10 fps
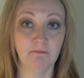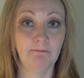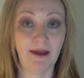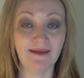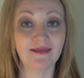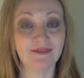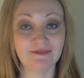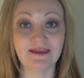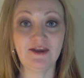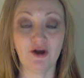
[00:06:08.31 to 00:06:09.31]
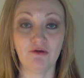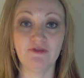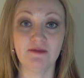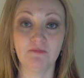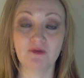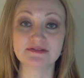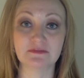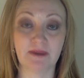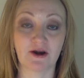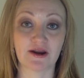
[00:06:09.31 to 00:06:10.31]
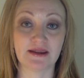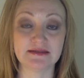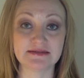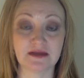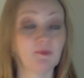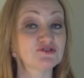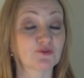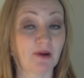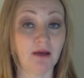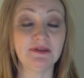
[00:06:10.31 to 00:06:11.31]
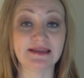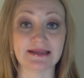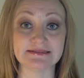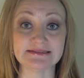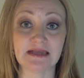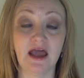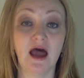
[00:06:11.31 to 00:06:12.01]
But I think they know that most Americans, uh, most Republicans,